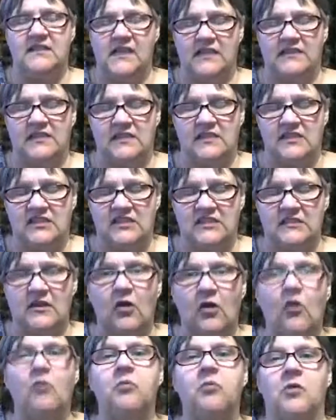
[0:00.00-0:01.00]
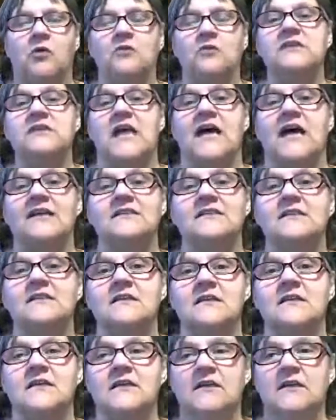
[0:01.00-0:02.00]
a slow process
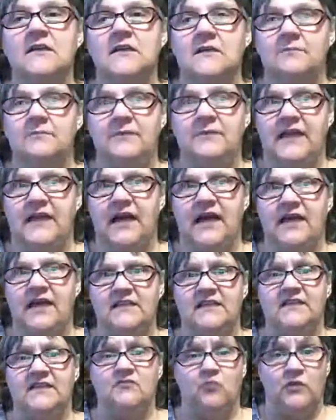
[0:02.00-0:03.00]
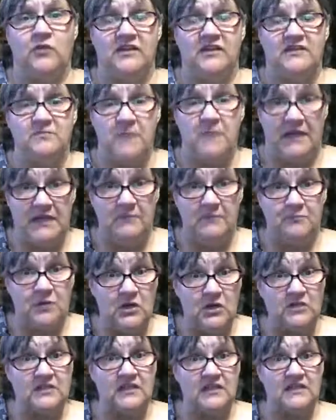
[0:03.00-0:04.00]
because with as many
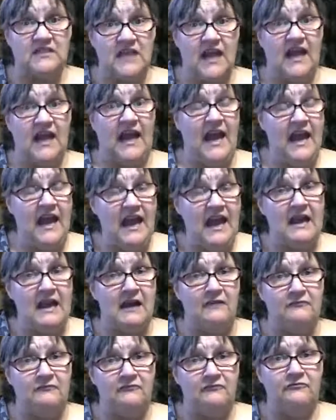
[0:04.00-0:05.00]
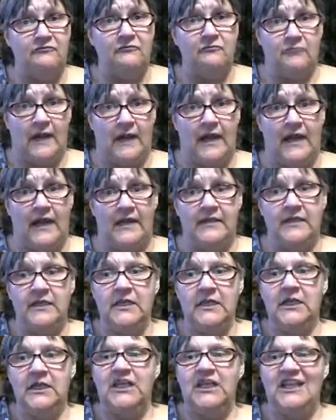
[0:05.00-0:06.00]
books as I have read,
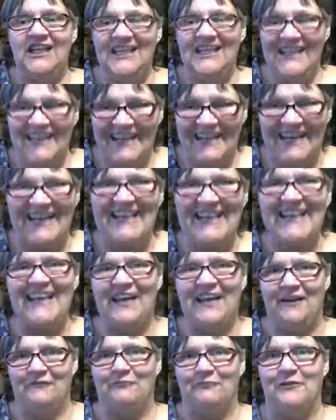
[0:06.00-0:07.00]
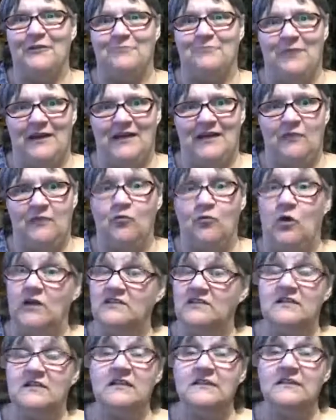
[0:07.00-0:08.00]
not everybody
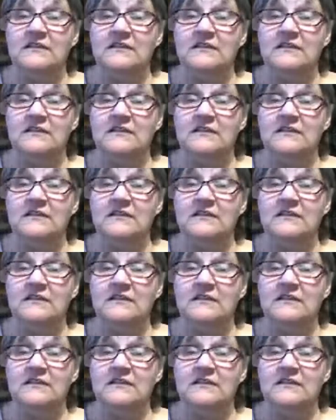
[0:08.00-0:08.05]
wants to